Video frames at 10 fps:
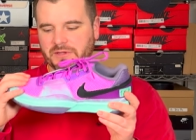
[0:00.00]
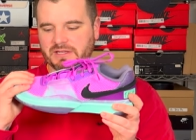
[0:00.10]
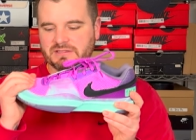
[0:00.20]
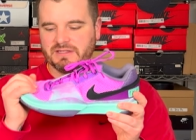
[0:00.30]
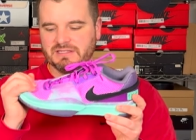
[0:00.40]

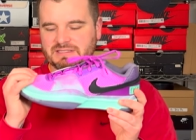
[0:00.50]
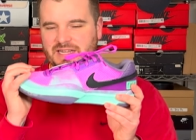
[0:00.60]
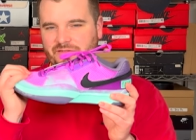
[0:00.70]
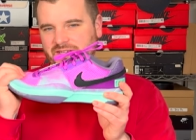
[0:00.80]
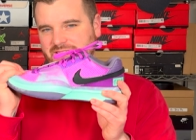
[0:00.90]
because this
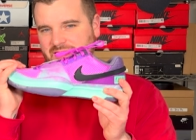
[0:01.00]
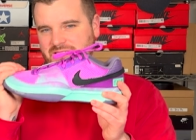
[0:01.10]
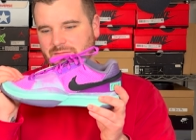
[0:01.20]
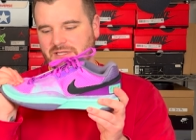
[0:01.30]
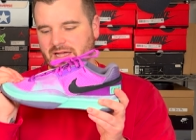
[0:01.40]
definitely takes
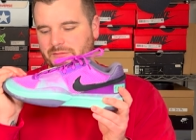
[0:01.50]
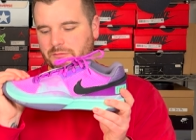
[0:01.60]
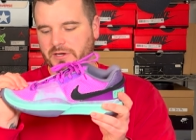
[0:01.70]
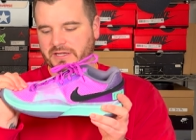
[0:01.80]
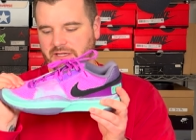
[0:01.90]
some time to
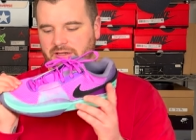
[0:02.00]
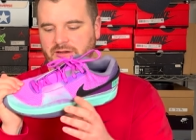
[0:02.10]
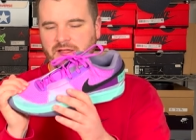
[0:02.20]
break in,